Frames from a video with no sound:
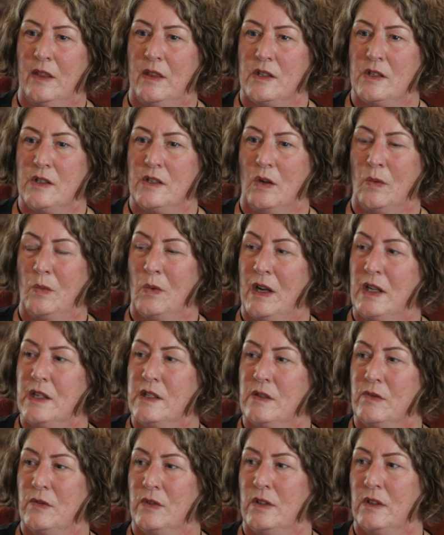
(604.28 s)
that's not
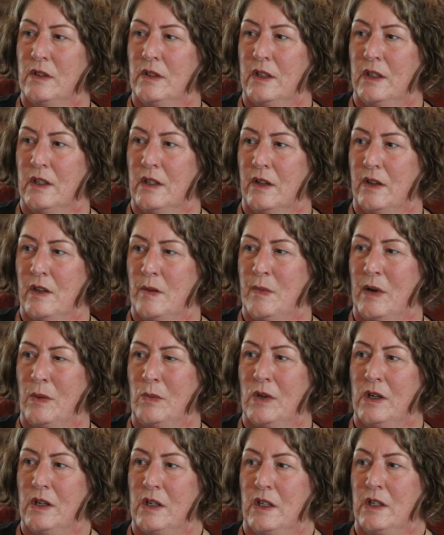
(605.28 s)
wasteful, you know, that my
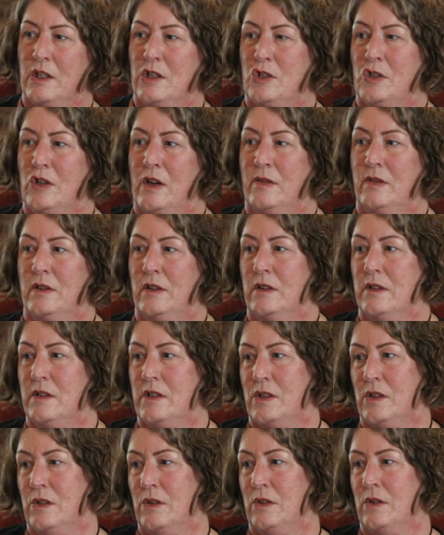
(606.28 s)
work can travel
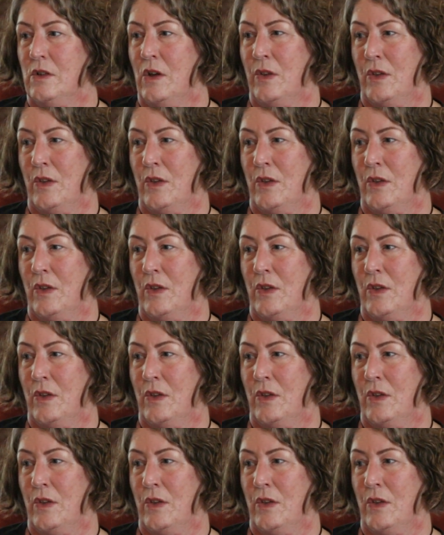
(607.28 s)
to